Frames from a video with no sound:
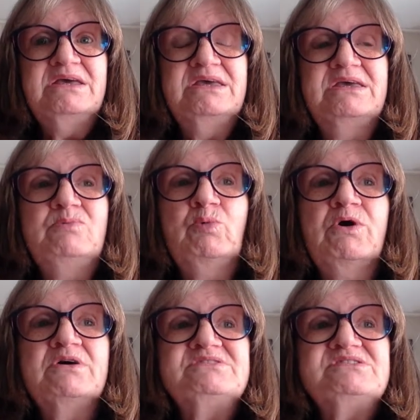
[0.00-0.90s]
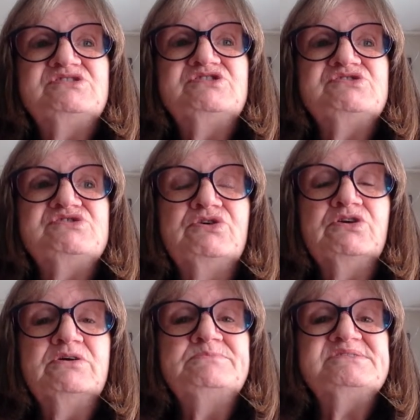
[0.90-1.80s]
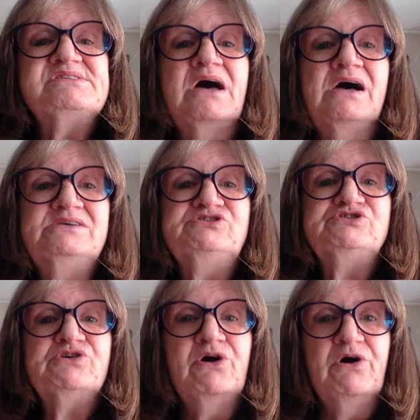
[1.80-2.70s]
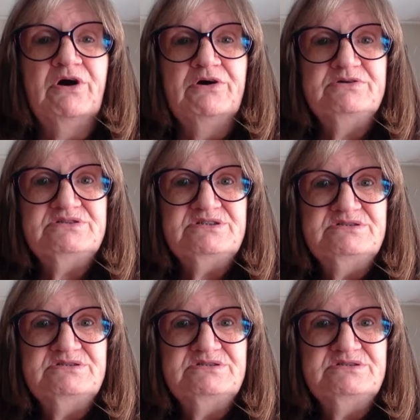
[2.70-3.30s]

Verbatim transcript: He wants to circumcise your heart.